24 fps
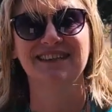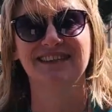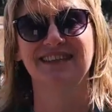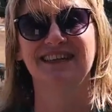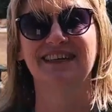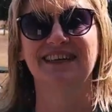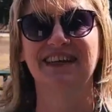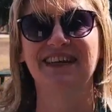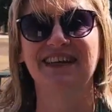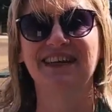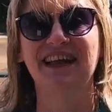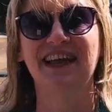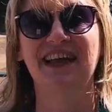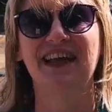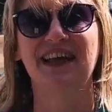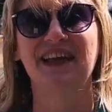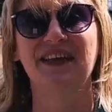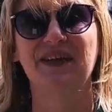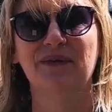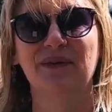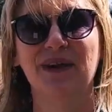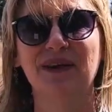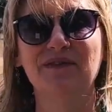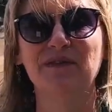city,
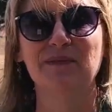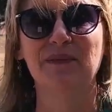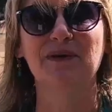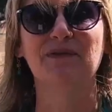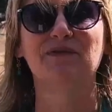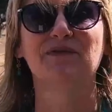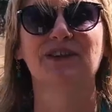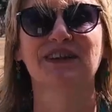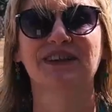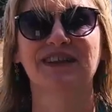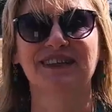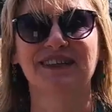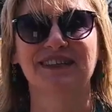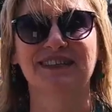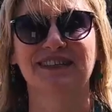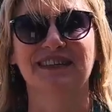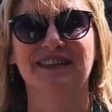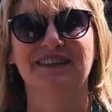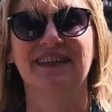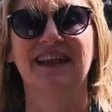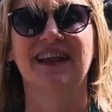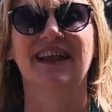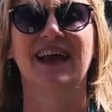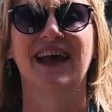we have to be
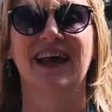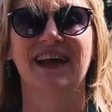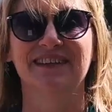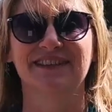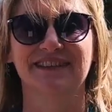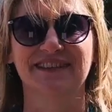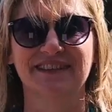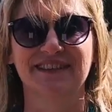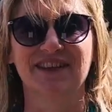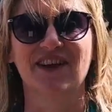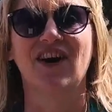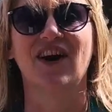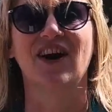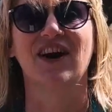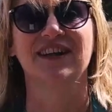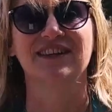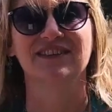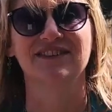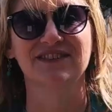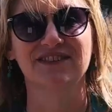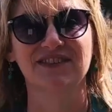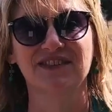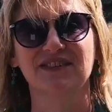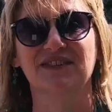realistic that it has its
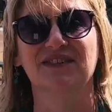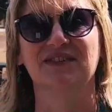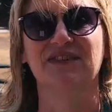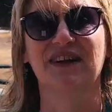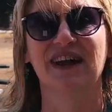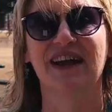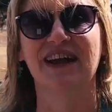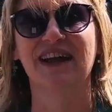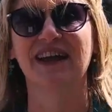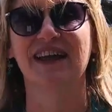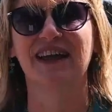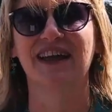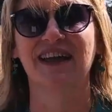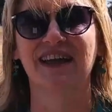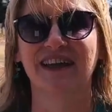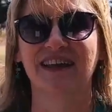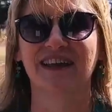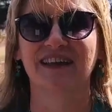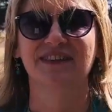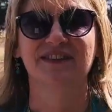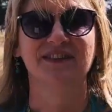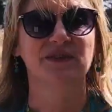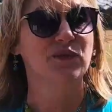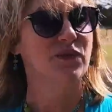cons too, right?
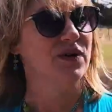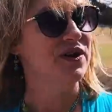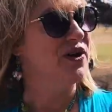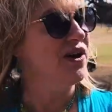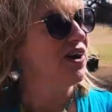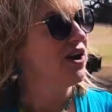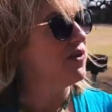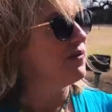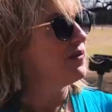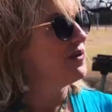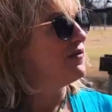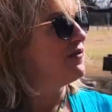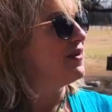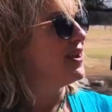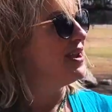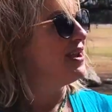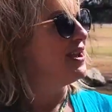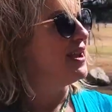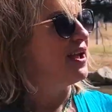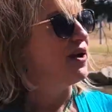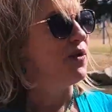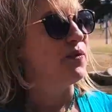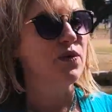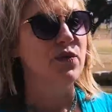So where are we
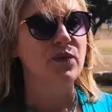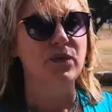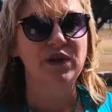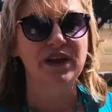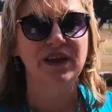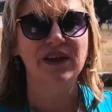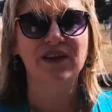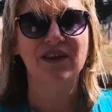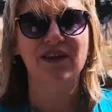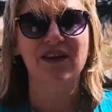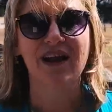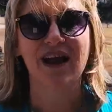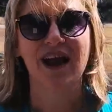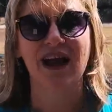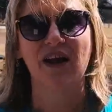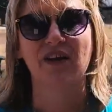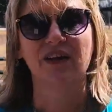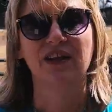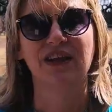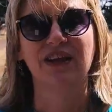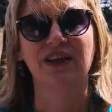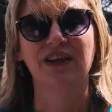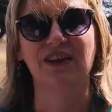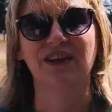right now? Well, we are
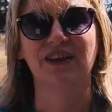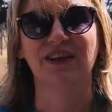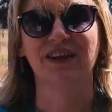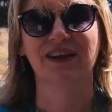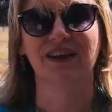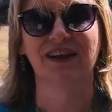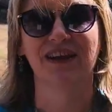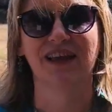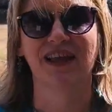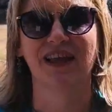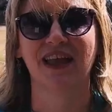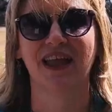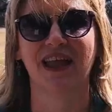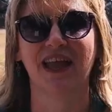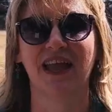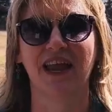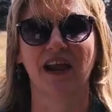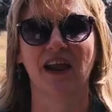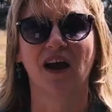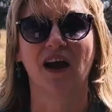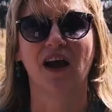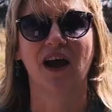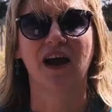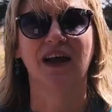out here
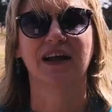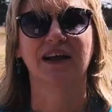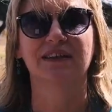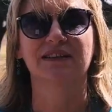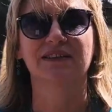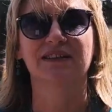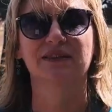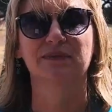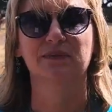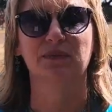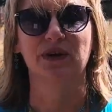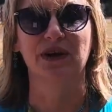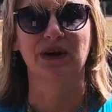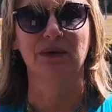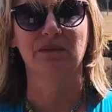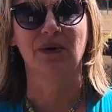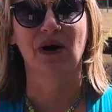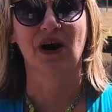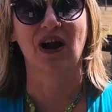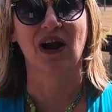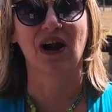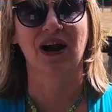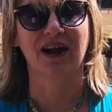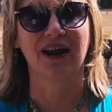at Hawkins Spring
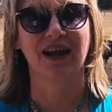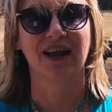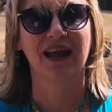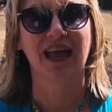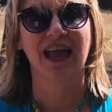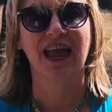Park.